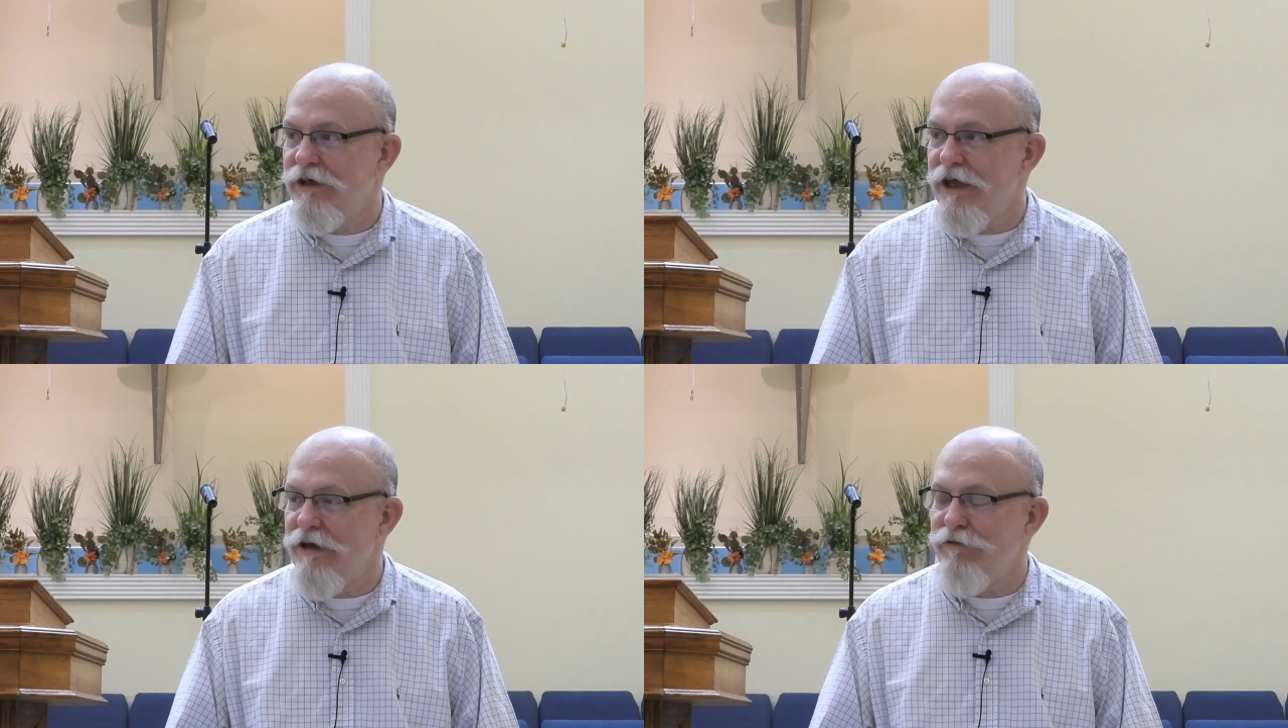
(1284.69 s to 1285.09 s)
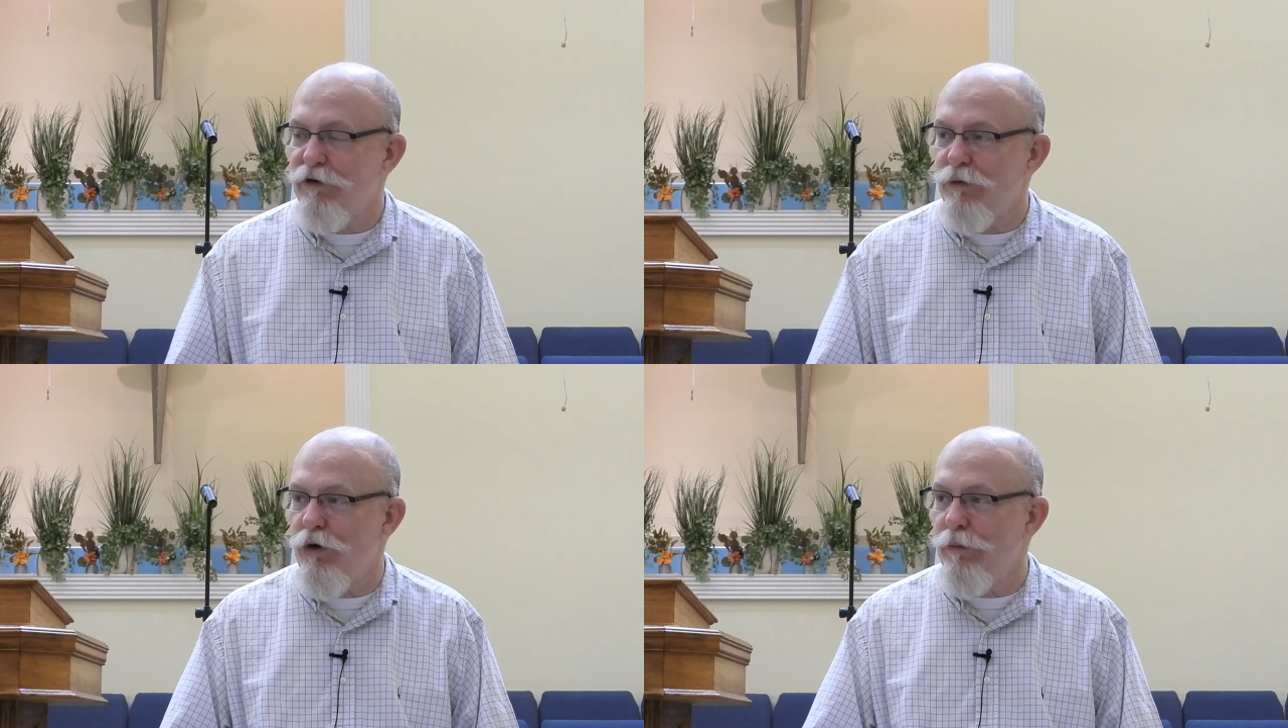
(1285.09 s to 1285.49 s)
Even
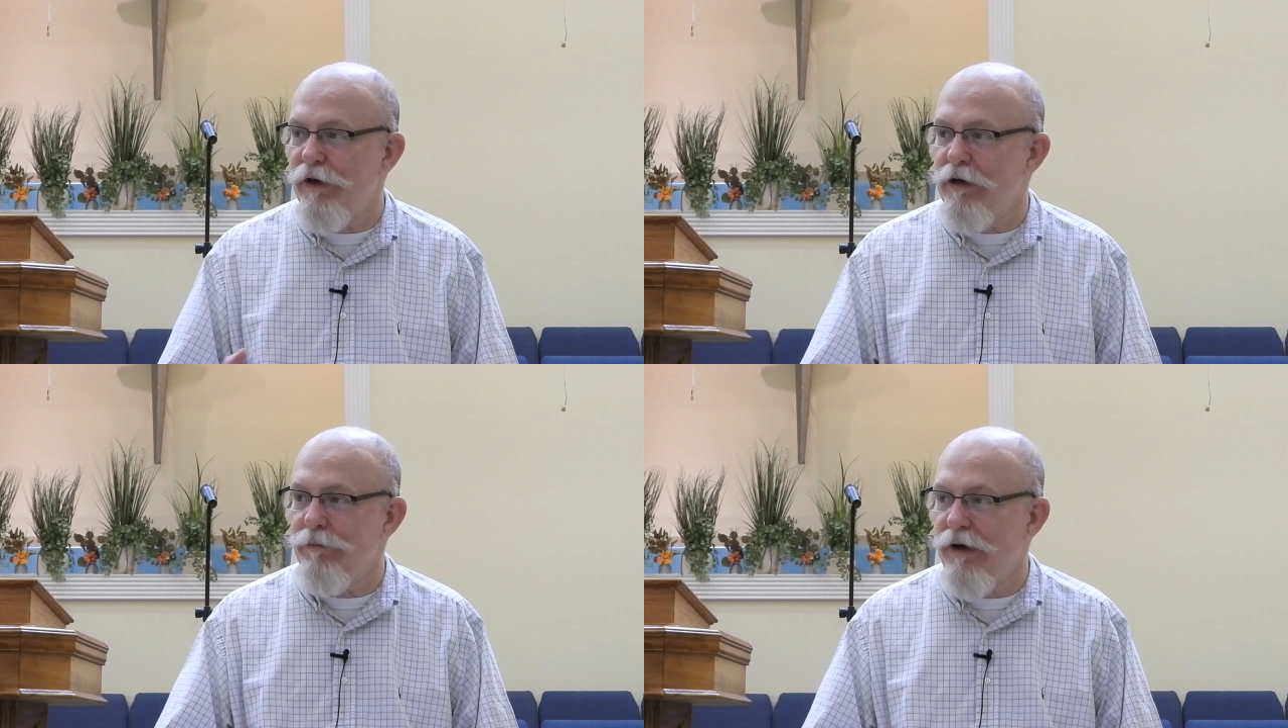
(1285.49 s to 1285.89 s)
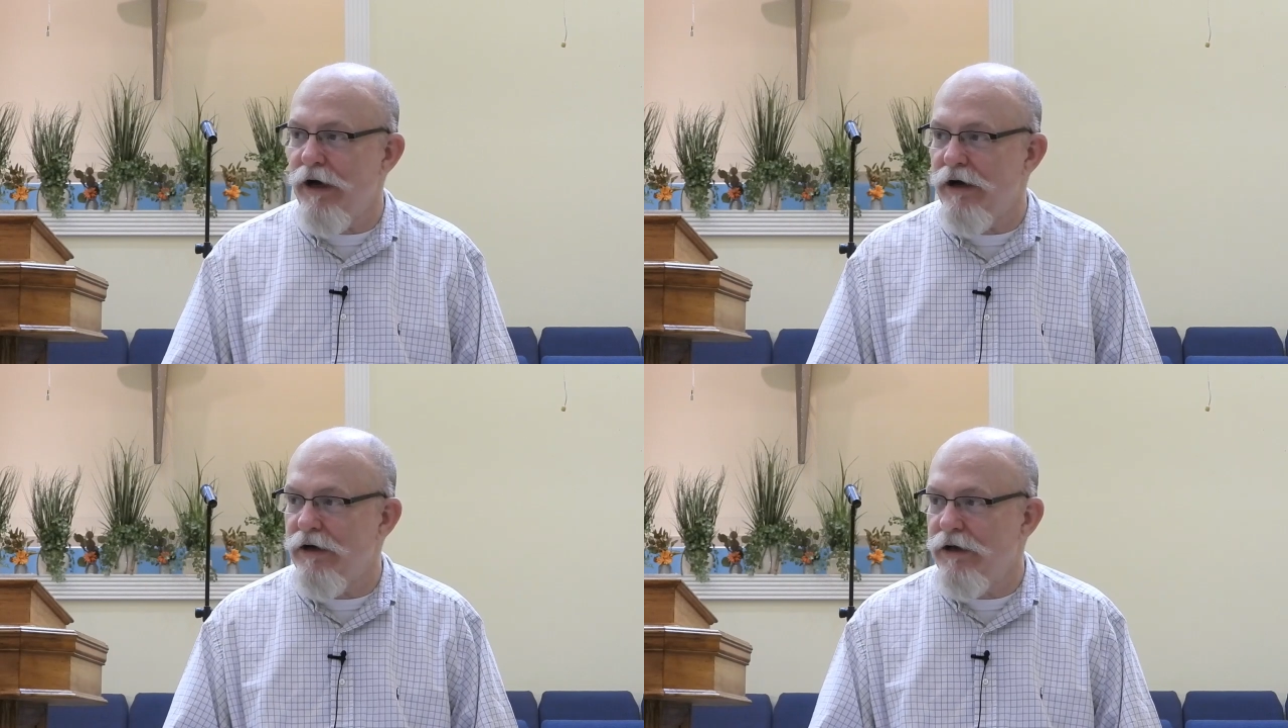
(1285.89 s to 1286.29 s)
the Roman
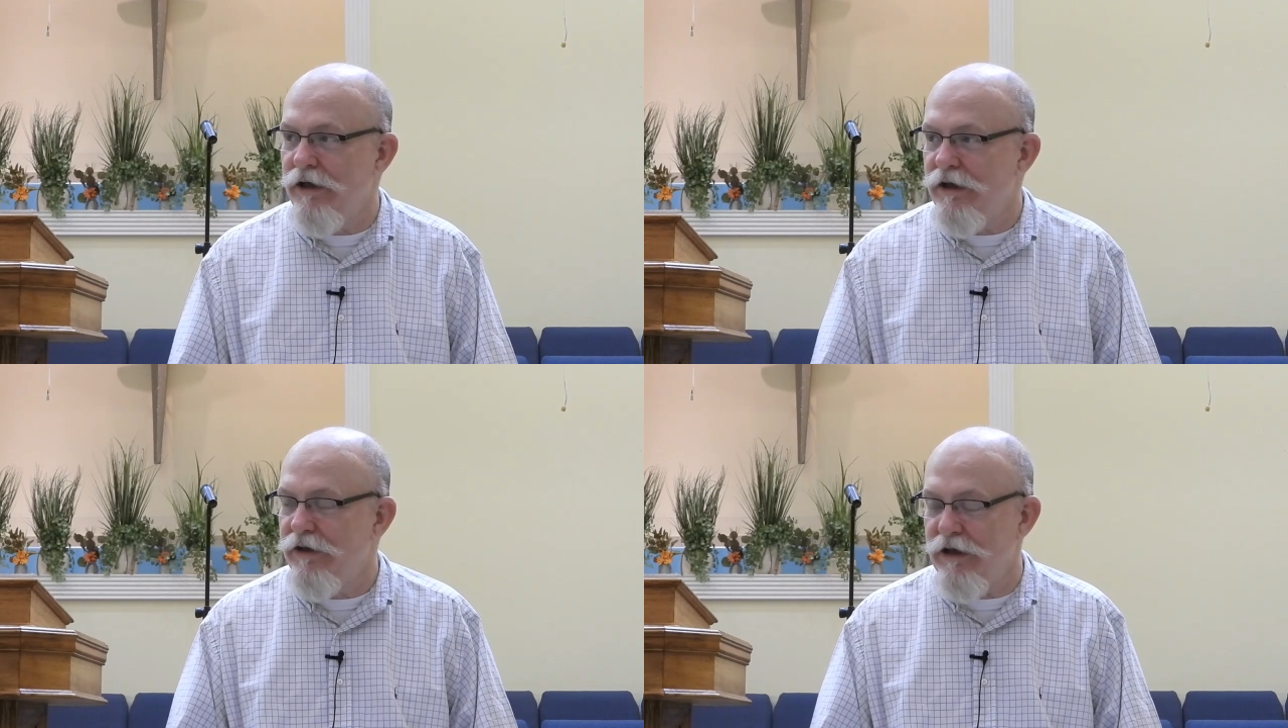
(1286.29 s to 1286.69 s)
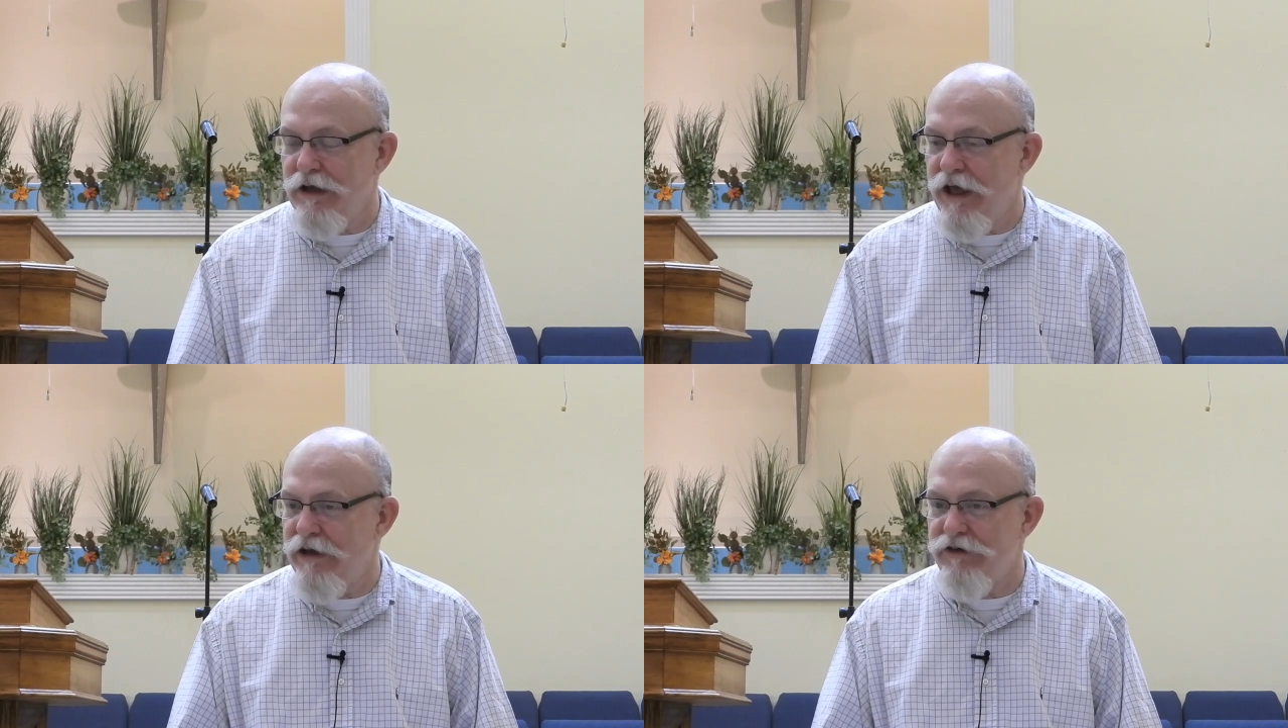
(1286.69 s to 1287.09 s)
Empire that
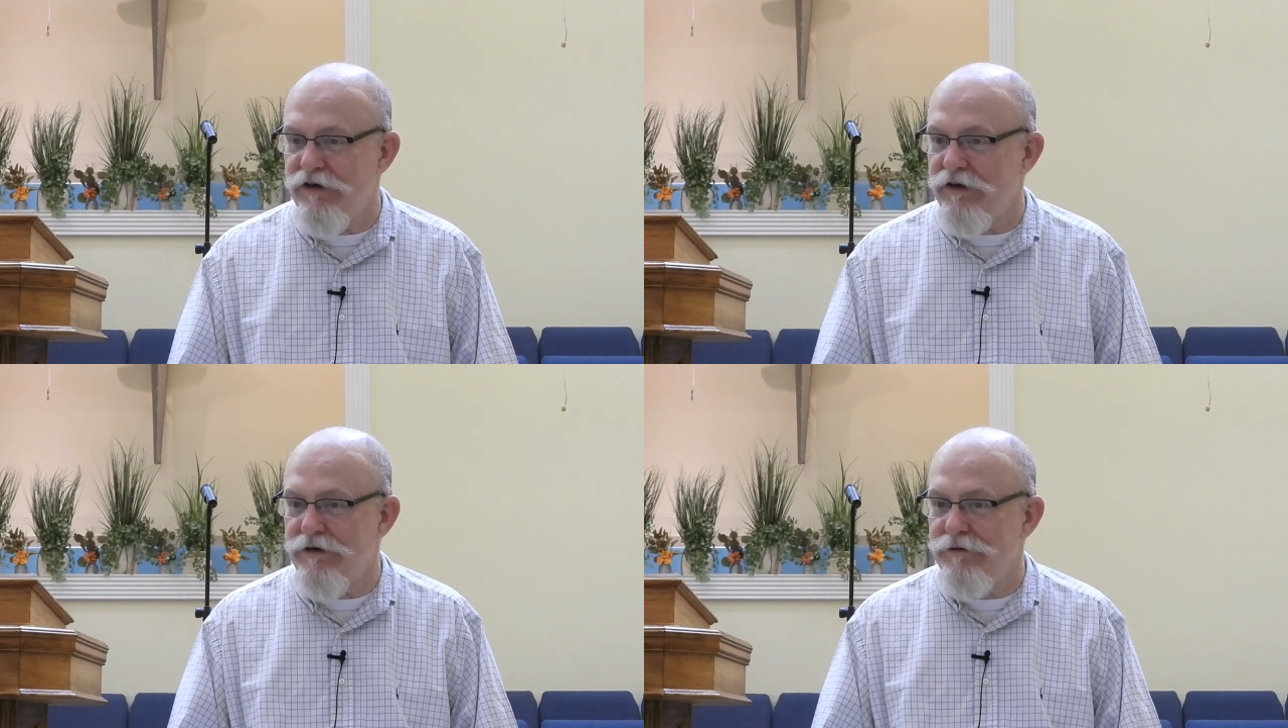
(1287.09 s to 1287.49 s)
lasted,